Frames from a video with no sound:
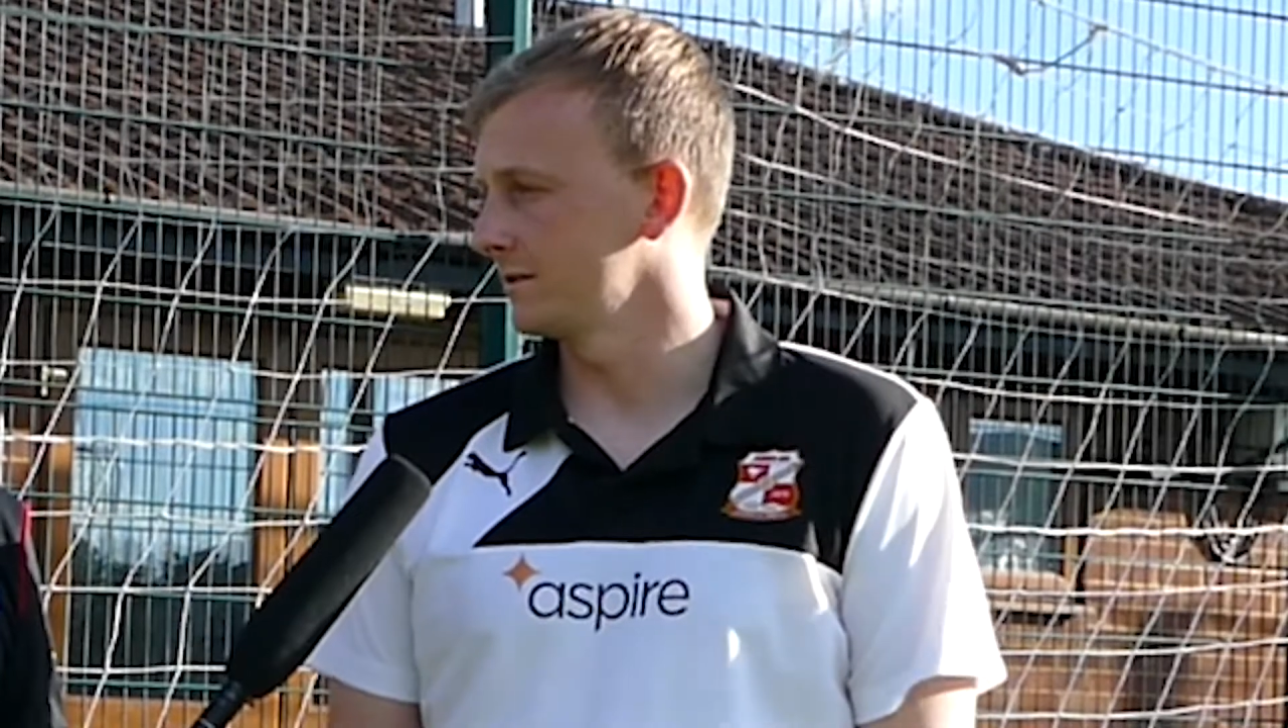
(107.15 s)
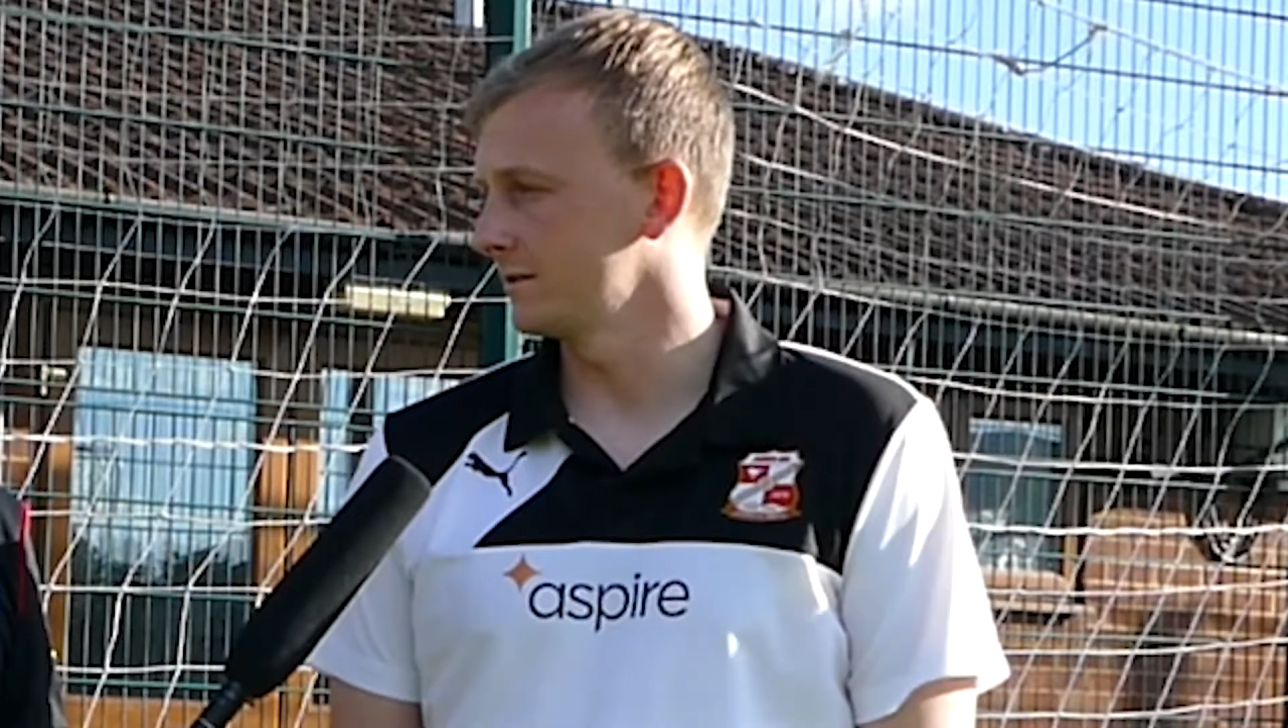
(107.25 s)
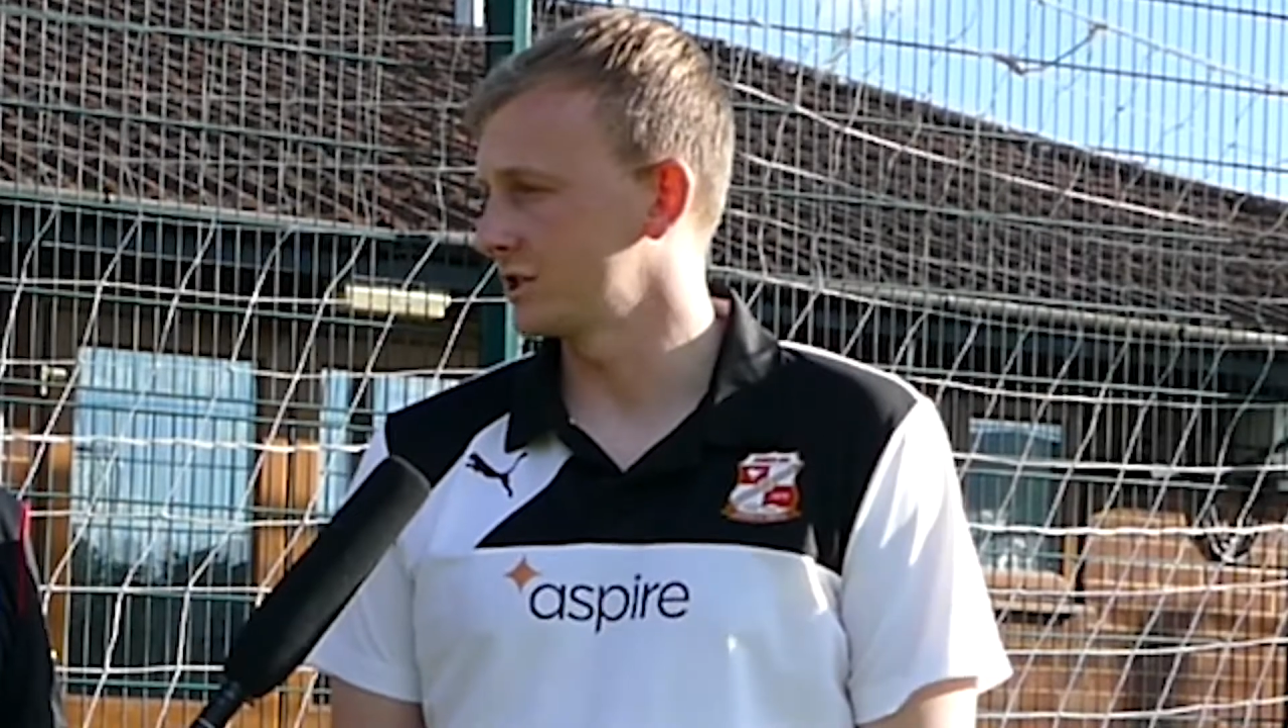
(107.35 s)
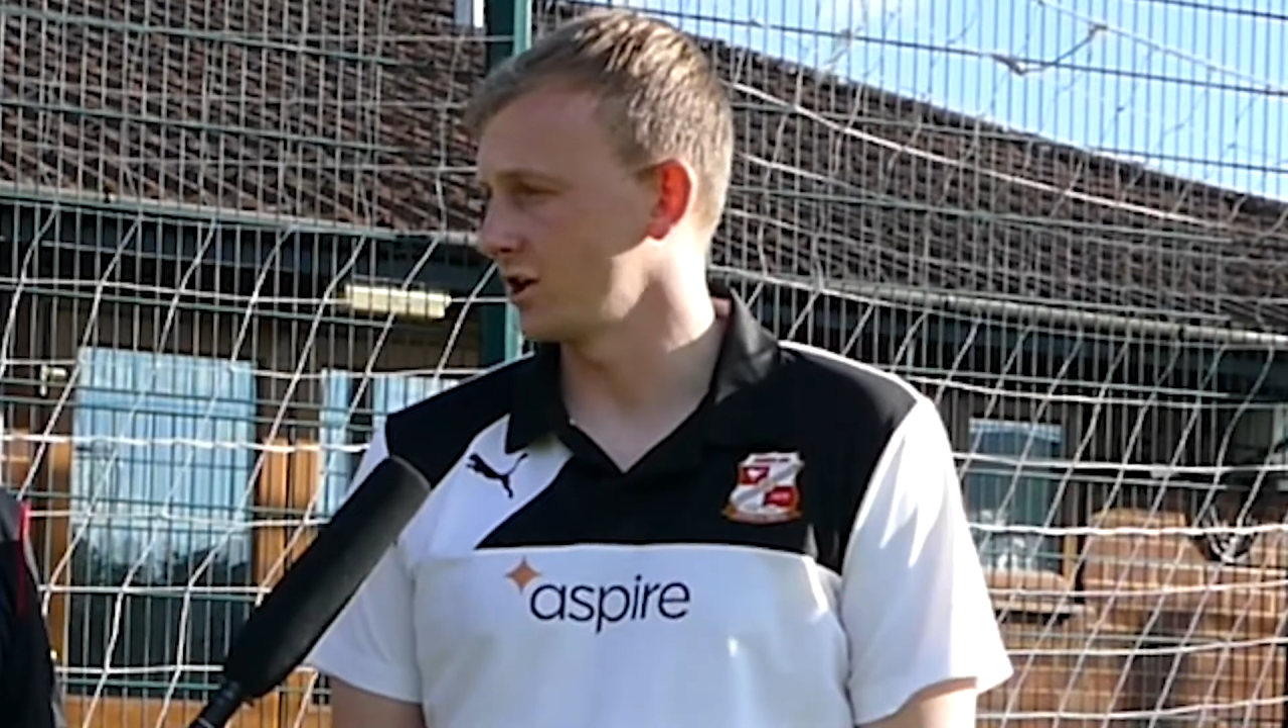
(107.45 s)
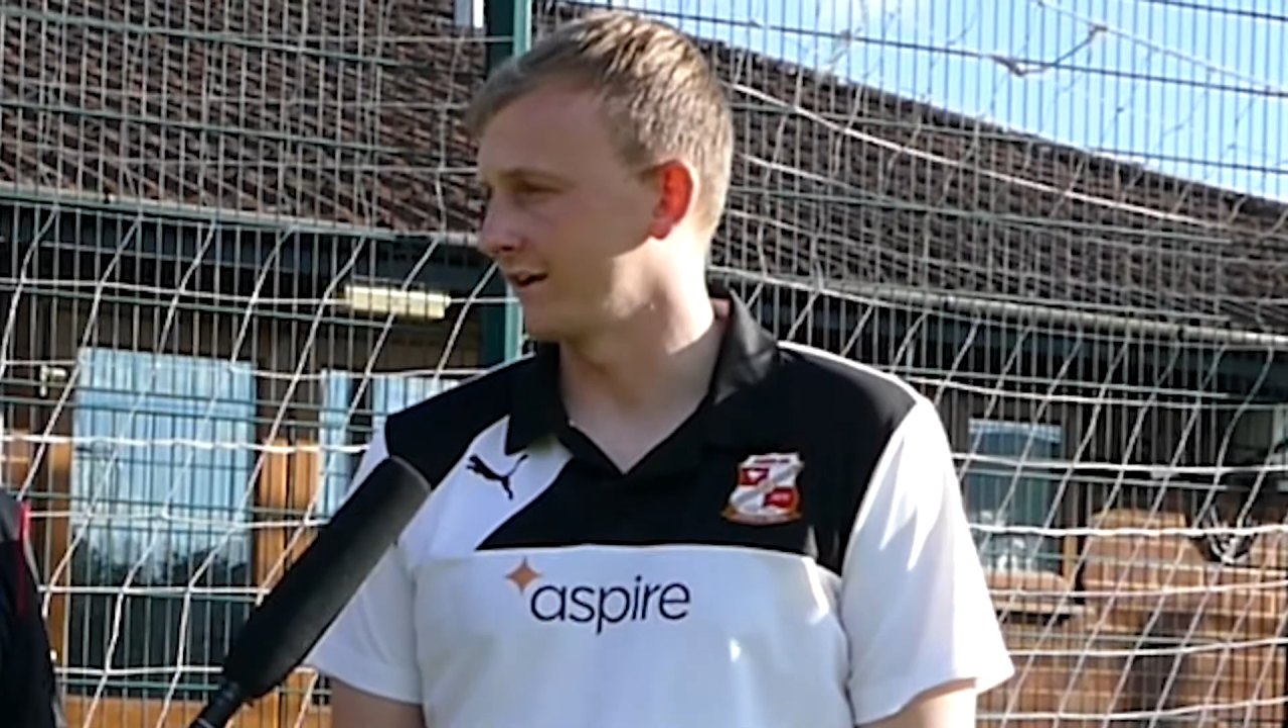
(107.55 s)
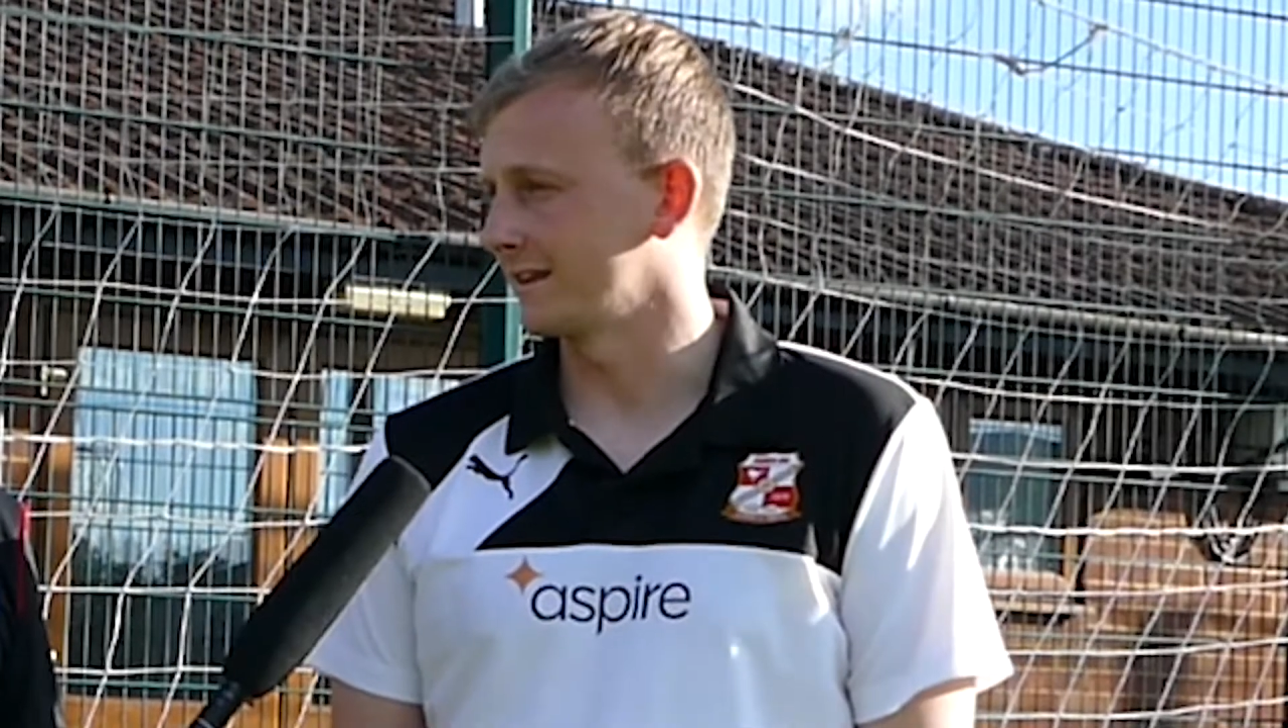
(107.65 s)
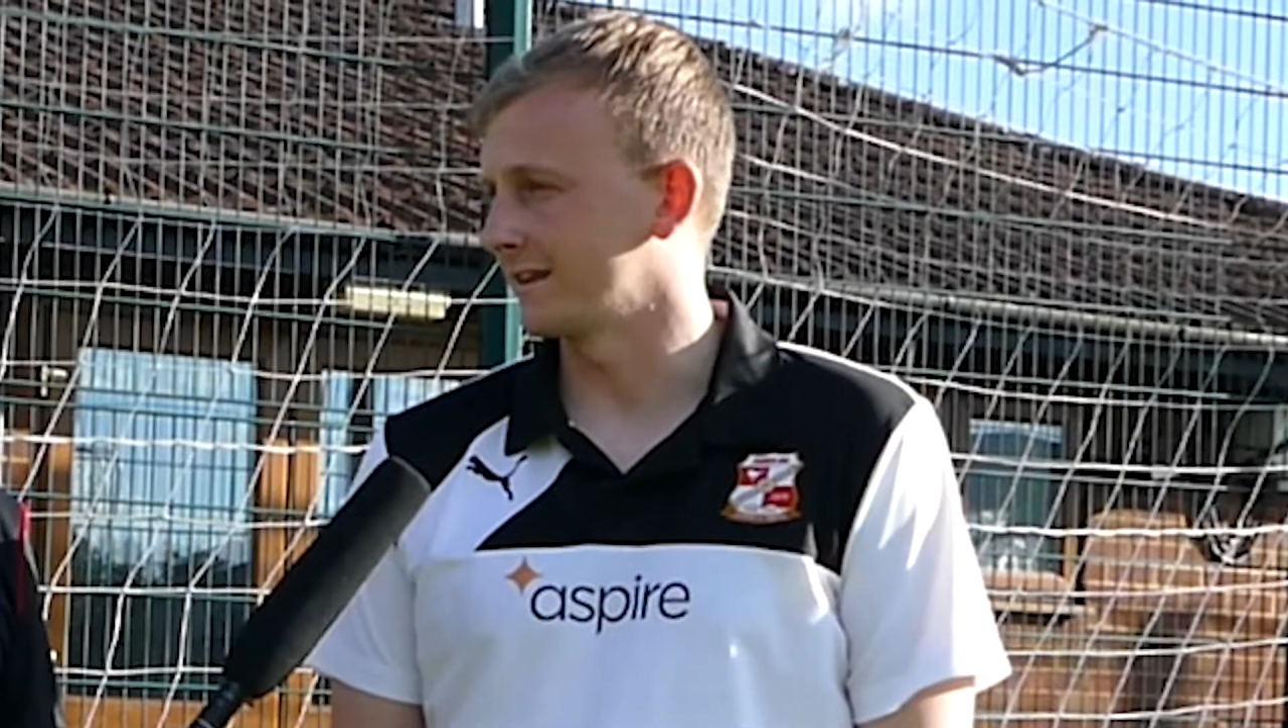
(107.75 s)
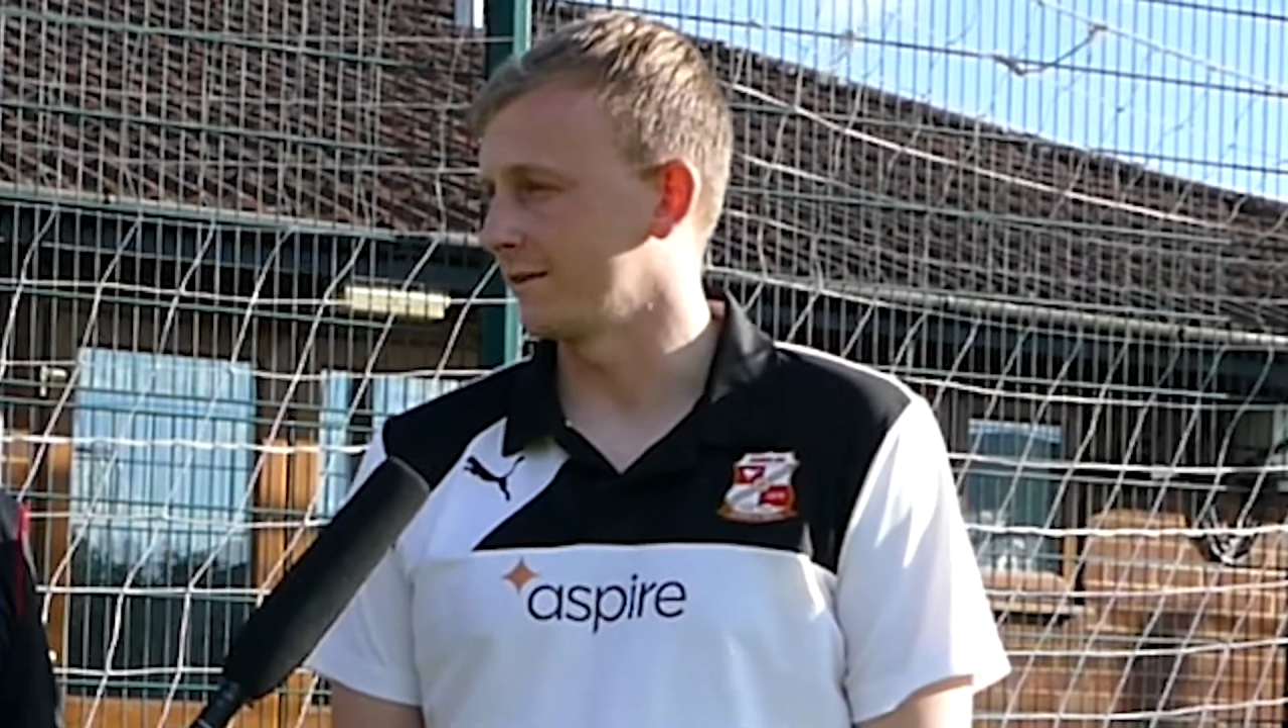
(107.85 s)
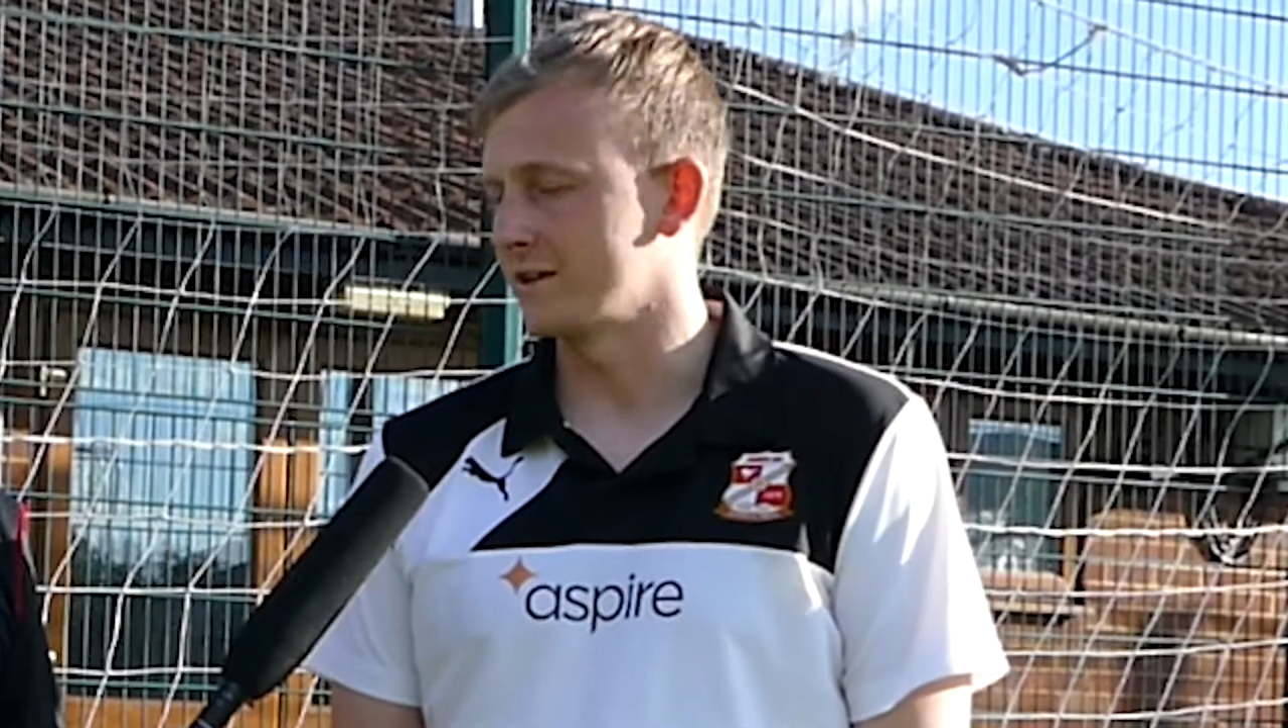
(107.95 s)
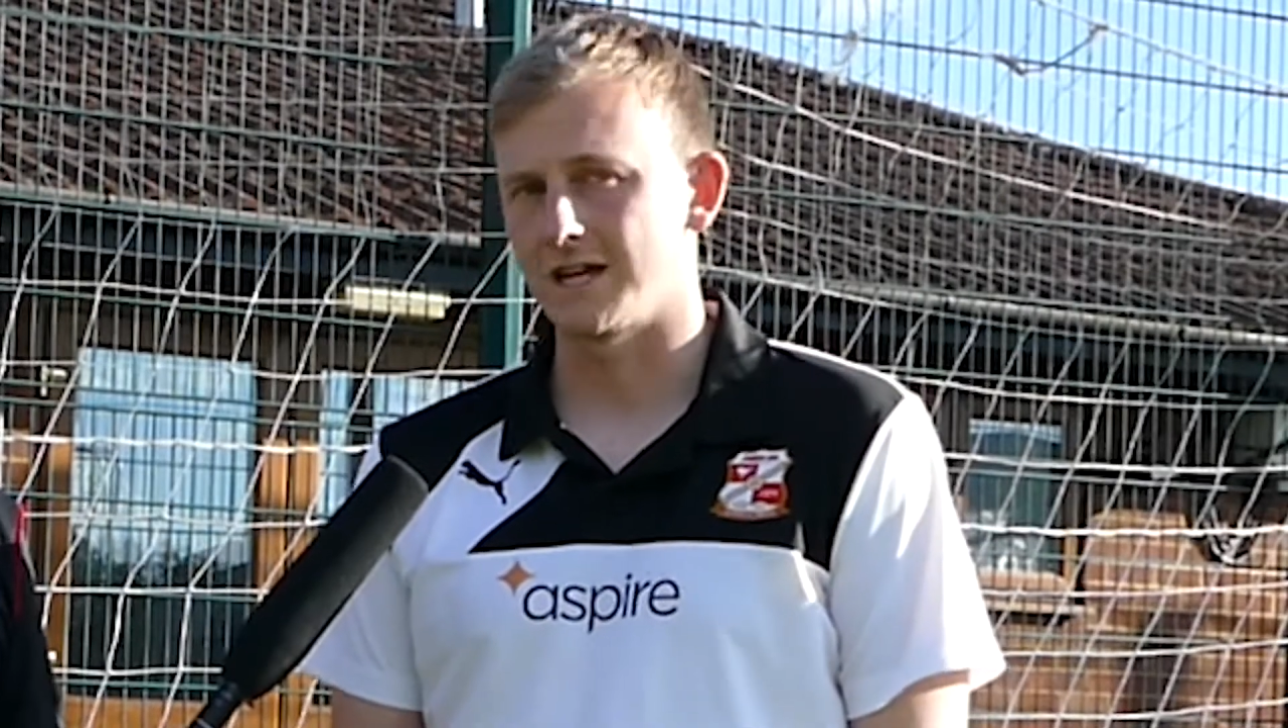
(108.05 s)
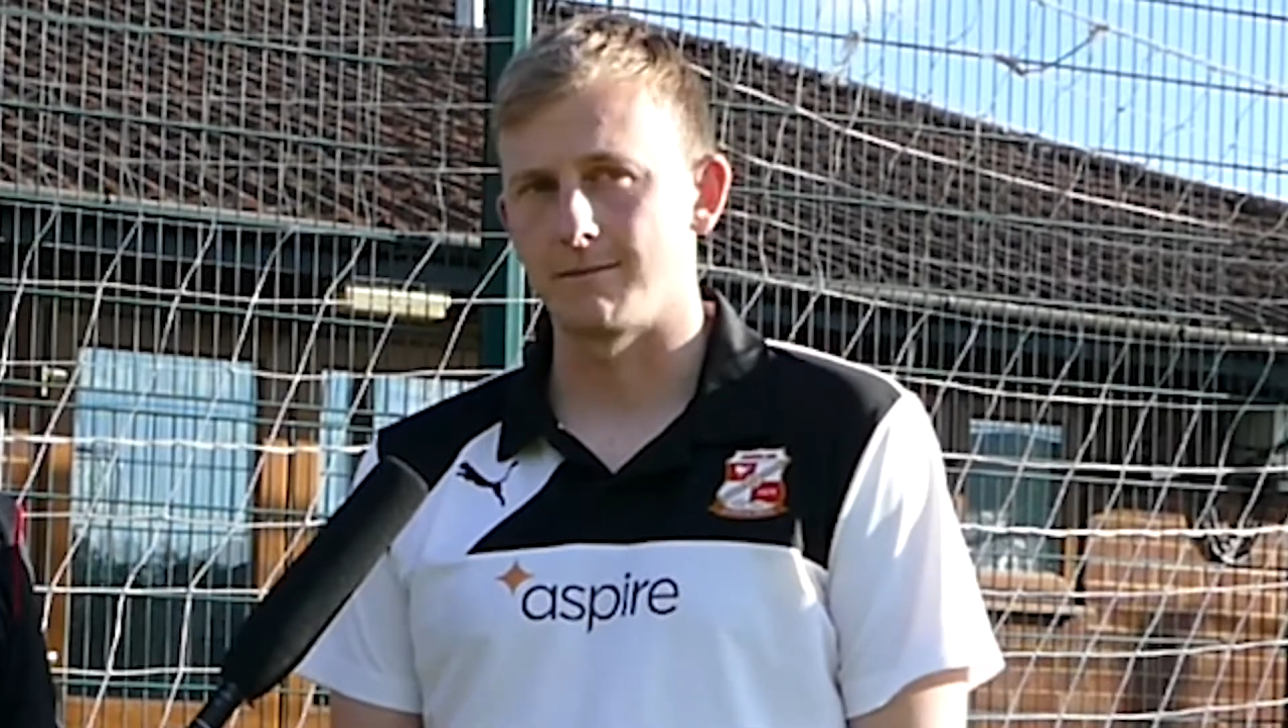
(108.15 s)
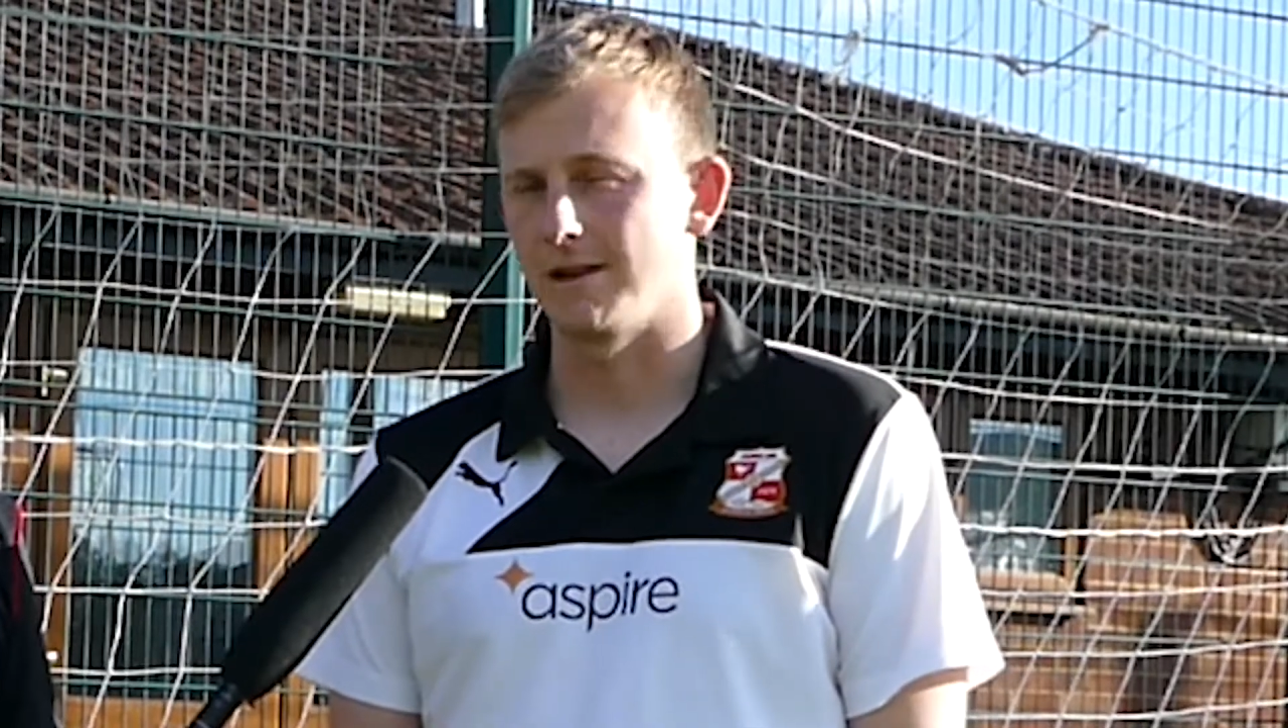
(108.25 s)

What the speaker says: signed that are the same